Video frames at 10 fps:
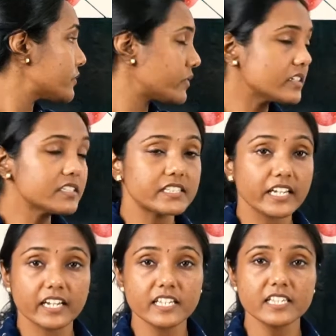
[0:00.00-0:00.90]
The first
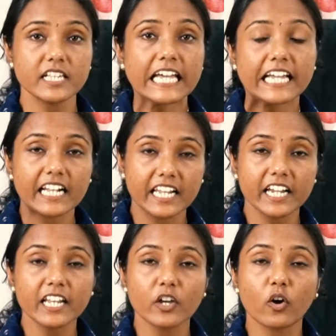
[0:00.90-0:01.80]
thing is
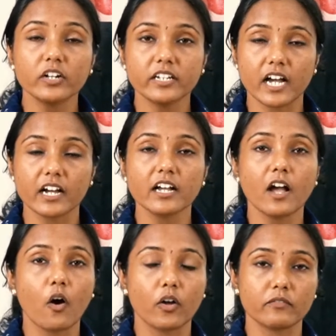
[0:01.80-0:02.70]
clean your tongue
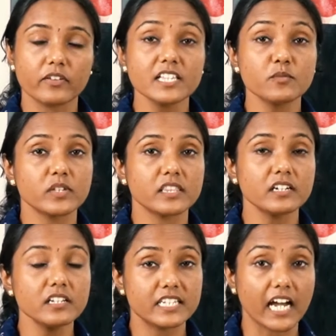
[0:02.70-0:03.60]
always with
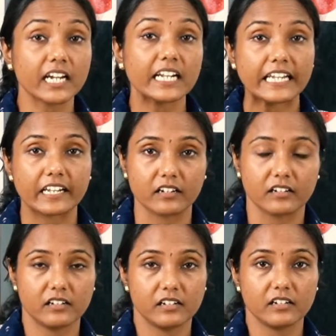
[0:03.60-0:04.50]
the tongue cleaner,
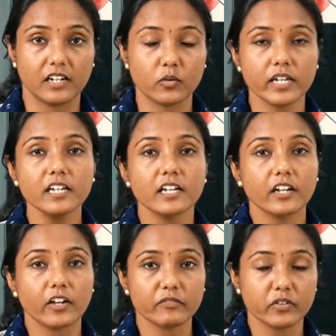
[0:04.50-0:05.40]
okay?
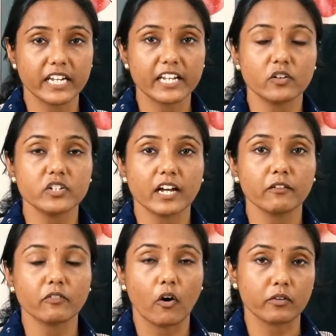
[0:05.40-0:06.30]
You have to clean your
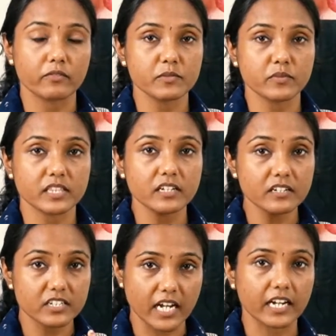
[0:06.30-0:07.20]
tongue always with the
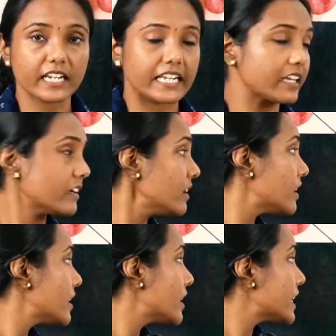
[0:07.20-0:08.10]
tongue cleaner.
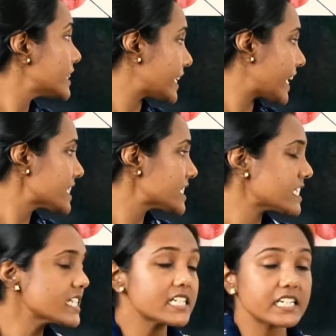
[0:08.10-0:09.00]
The next
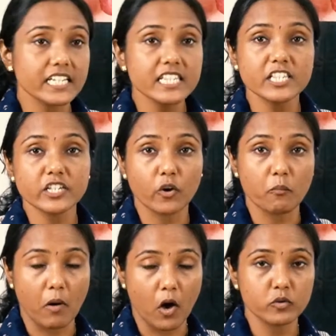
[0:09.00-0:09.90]
is rinse your
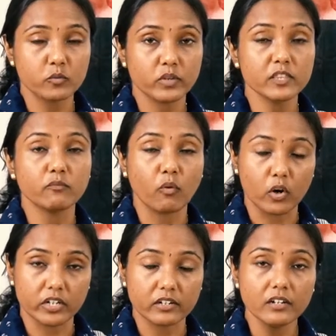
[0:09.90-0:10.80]
mouth with
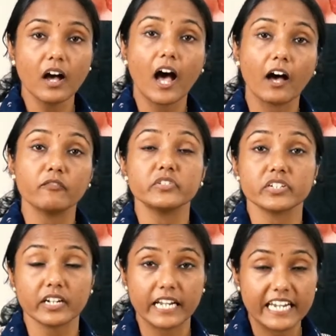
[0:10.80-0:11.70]
water
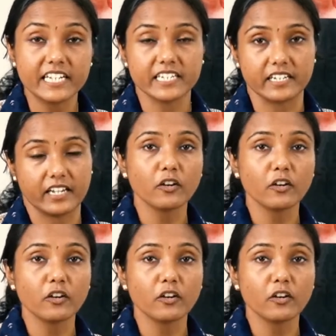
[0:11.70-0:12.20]
after eating.